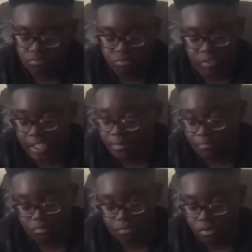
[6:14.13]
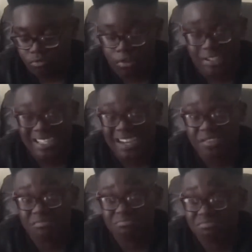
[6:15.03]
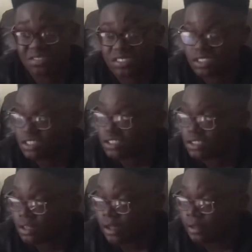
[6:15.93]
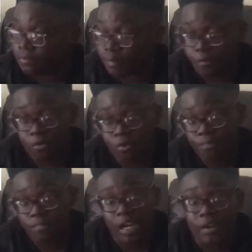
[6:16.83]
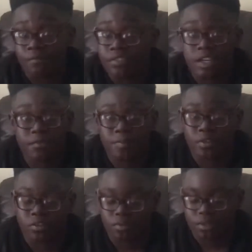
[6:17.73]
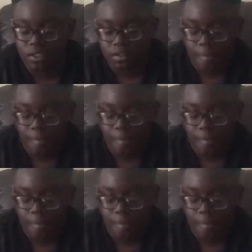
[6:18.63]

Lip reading: yeah, right now and before, I've never been on a plane.